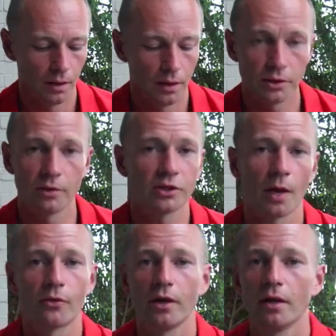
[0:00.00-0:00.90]
So in
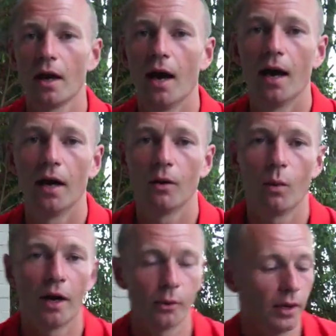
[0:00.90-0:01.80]
summary,
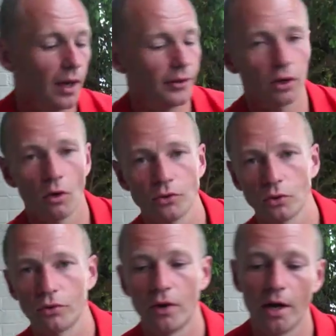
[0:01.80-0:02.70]
why do we like the
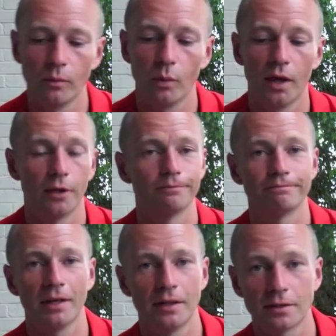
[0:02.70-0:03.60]
Contour Roam? Well,
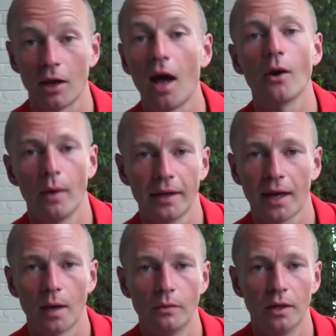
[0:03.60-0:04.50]
it's a lightweight
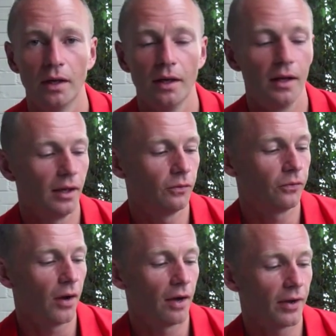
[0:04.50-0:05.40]
camera. It's
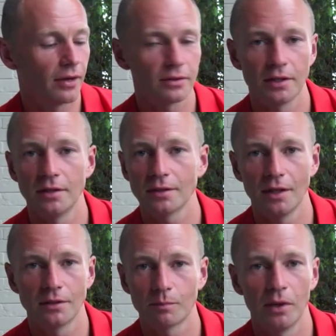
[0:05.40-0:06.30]
5 ounces,
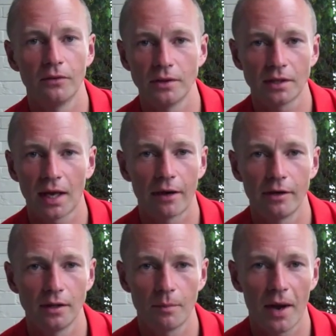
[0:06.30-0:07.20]
it's perfect to
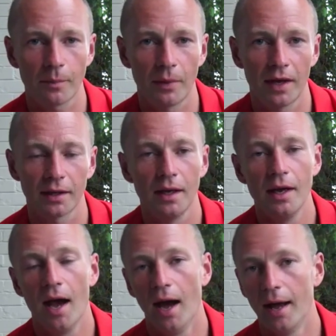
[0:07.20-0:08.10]
carry in your backpack,
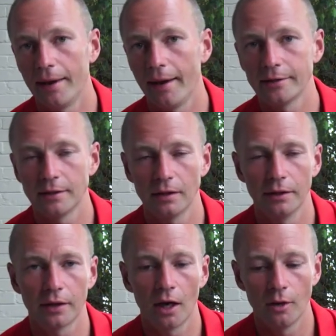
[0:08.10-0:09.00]
lighter than
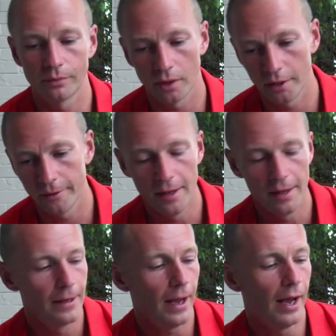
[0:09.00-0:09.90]
the GoPro.
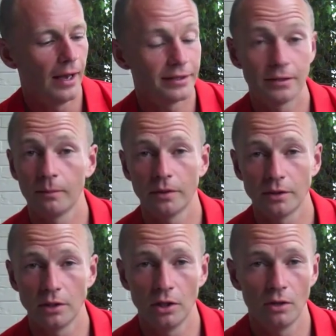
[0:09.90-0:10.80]
It's simpler
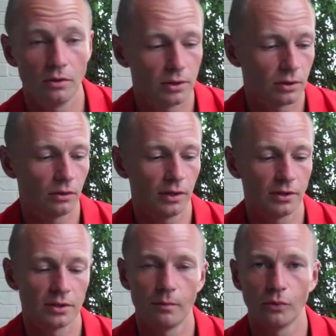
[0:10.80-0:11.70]
to use, it's got a
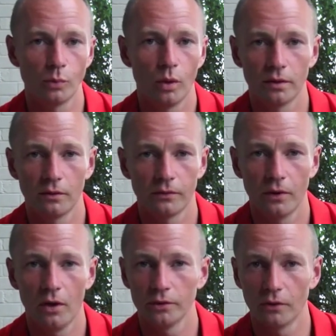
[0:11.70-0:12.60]
simple
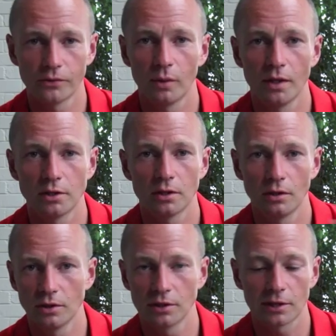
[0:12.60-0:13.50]
on-off switch,
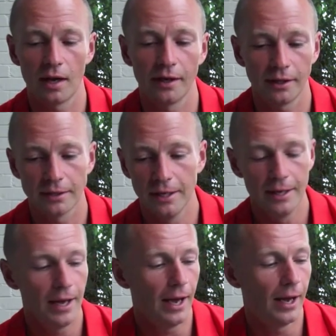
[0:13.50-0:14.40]
you just slide it.
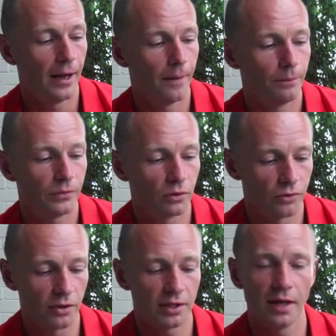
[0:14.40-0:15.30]
The
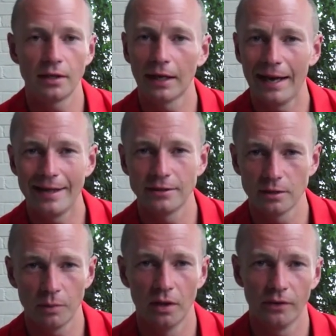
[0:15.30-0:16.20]
rotating lens is
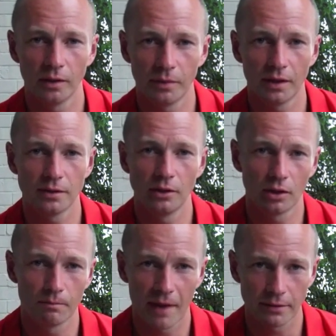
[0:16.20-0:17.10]
perfect because then you
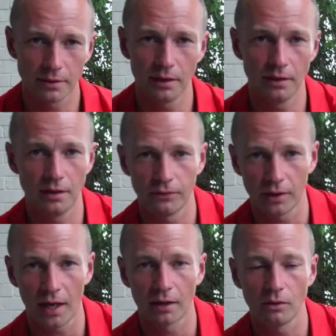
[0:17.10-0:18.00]
can mount it at
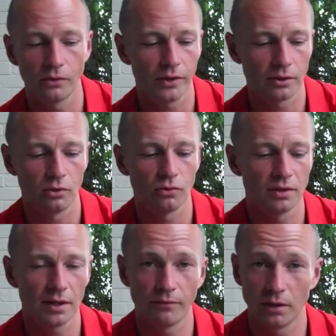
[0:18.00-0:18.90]
different angles. That
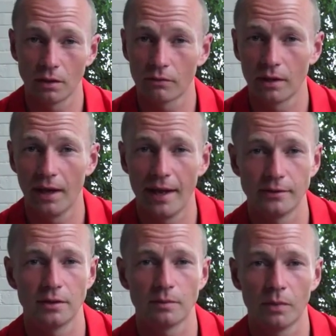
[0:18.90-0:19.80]
270-degree
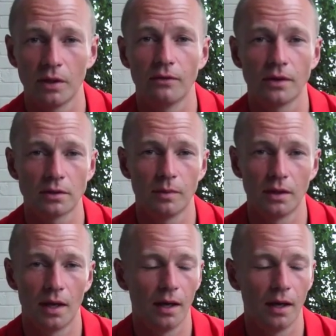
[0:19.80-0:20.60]
lens is perfect to be